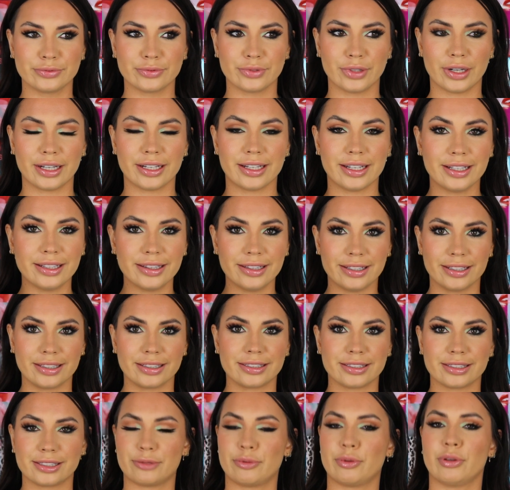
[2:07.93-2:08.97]
I need this.
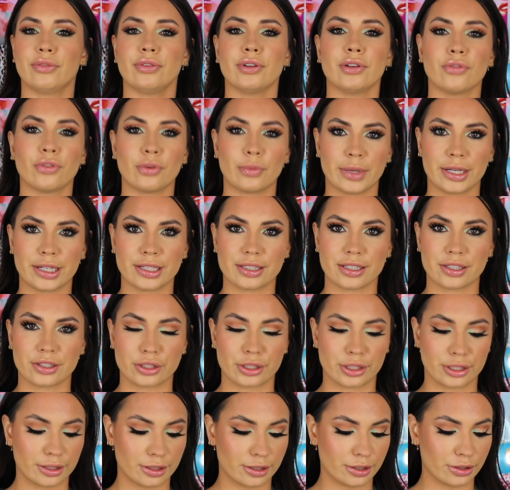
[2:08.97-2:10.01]
It's perfect for my extensions.